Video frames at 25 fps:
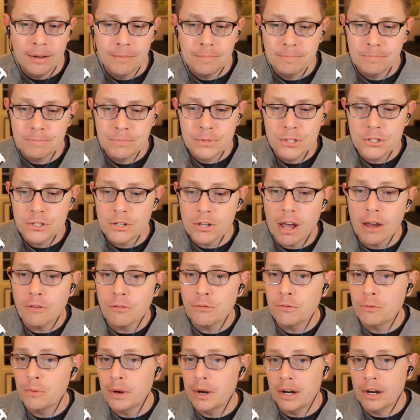
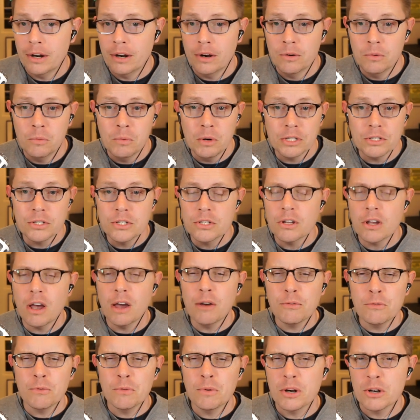software. What
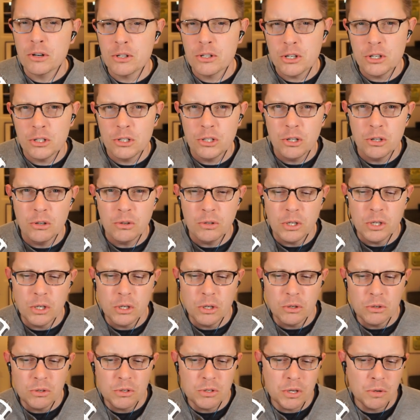software should you
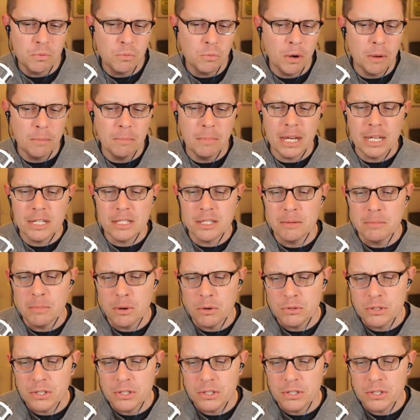use and what makes the most